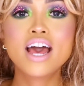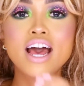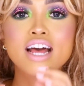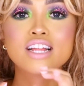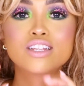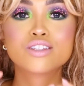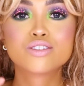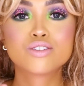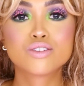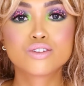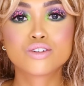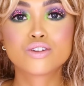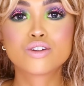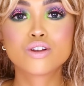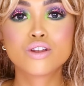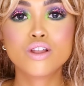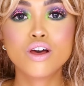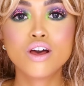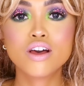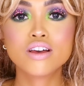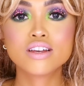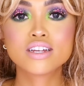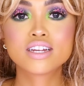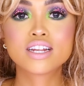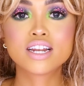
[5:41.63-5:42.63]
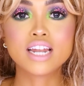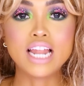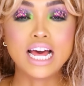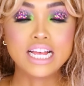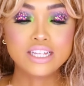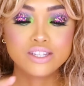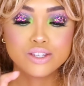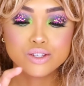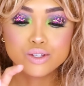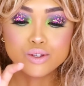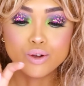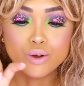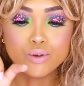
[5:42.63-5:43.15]
and the glug
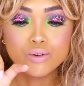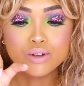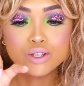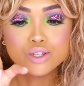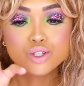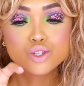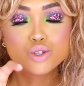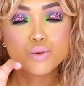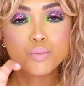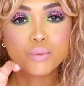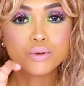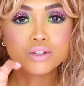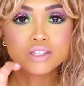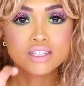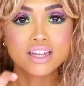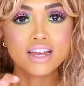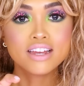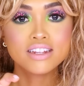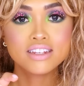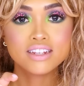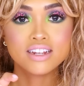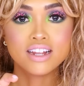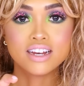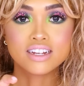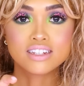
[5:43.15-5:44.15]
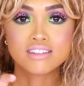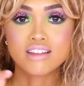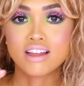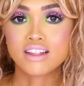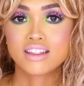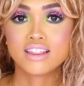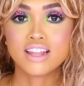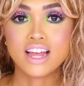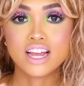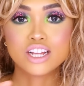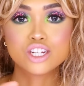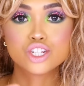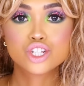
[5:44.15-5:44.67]
glass is always super tiny like
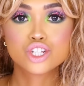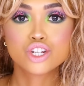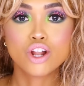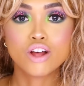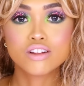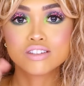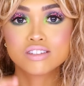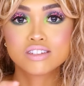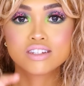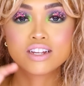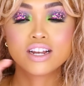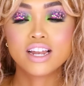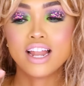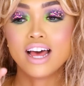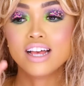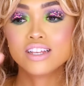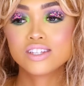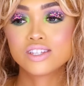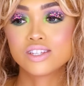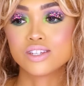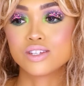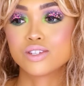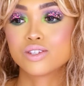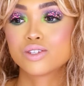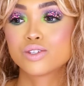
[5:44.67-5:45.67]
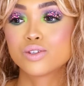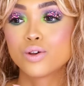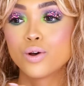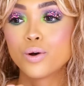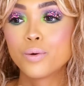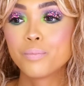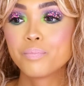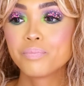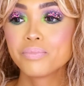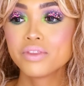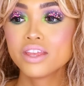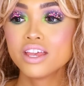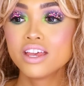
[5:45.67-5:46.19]
that, like shot glasses.
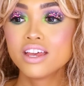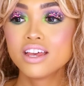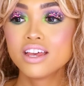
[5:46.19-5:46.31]
So